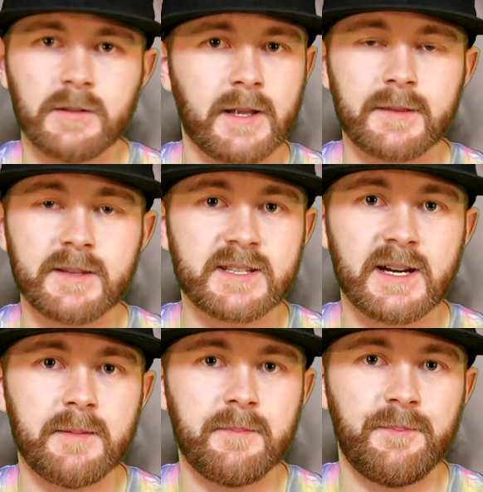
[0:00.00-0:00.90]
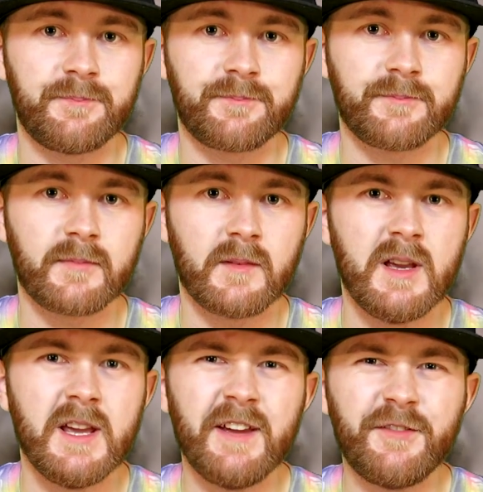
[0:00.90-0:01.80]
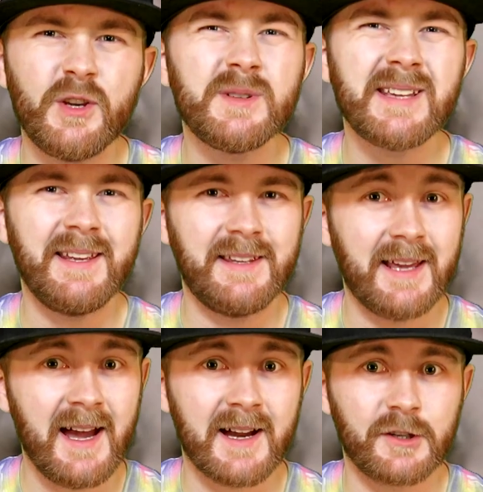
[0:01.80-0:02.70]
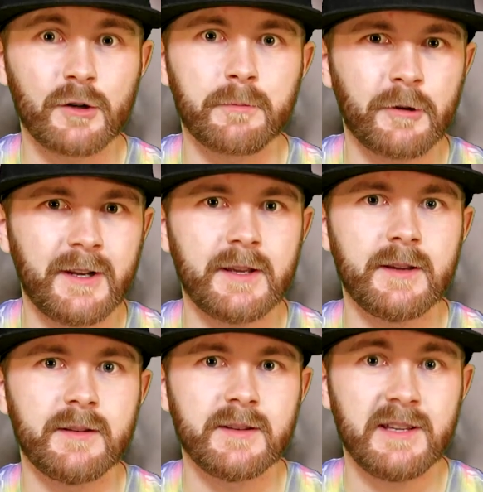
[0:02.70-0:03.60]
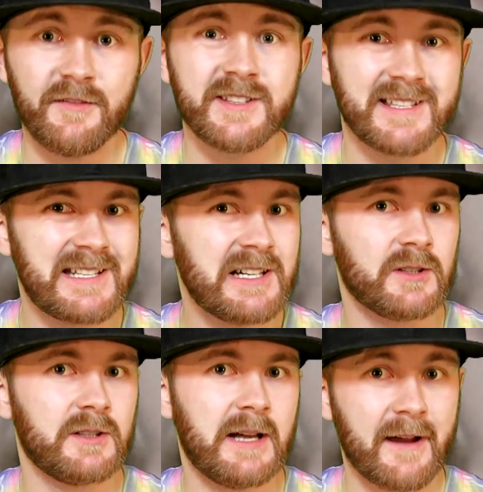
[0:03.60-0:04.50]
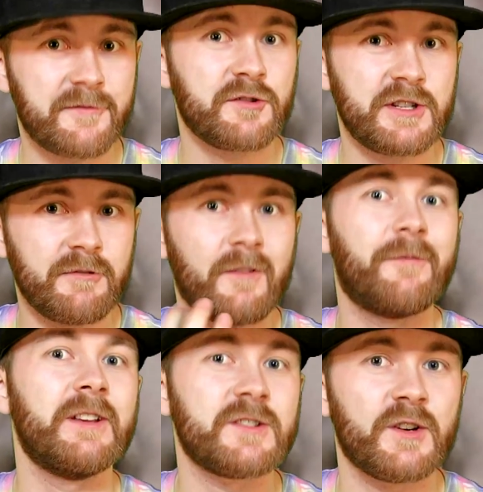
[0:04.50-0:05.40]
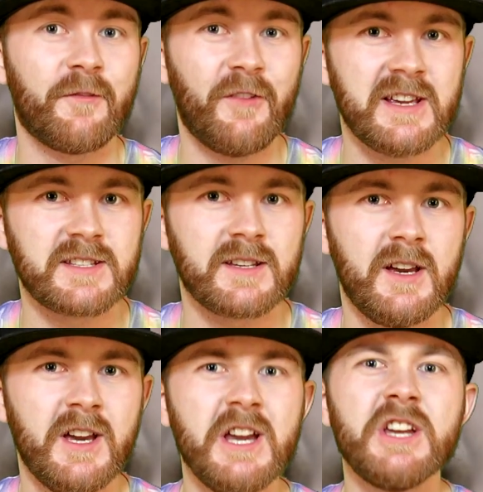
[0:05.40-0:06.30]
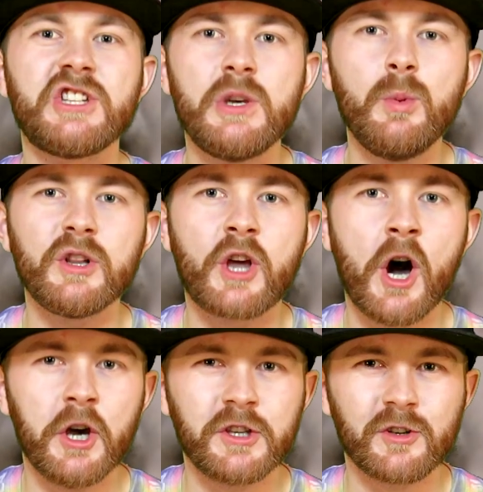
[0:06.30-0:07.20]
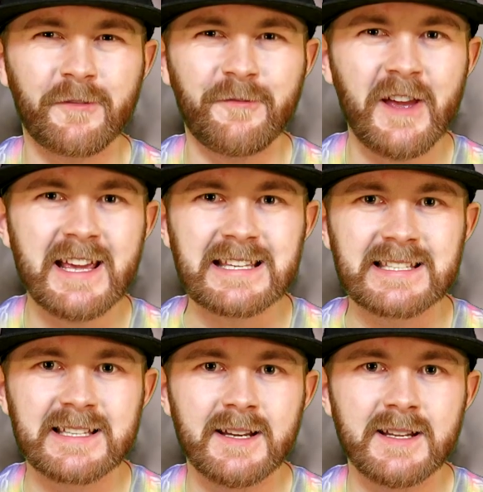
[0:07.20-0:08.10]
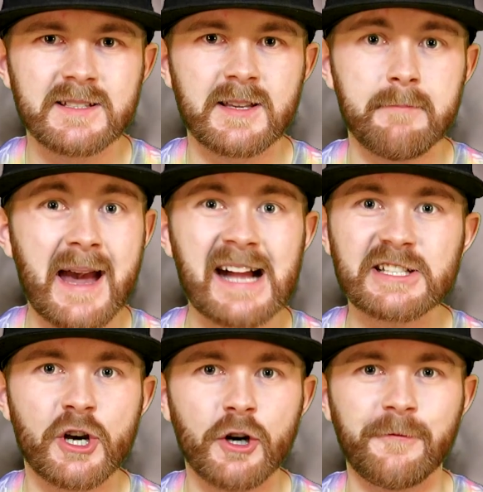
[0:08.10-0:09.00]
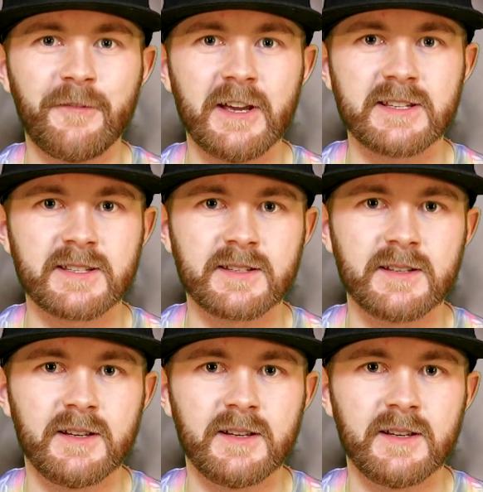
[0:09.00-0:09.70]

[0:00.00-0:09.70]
Not this time. If you say yeah, you're pretty, even still, after she reveals her face, she will cut your face to match her face.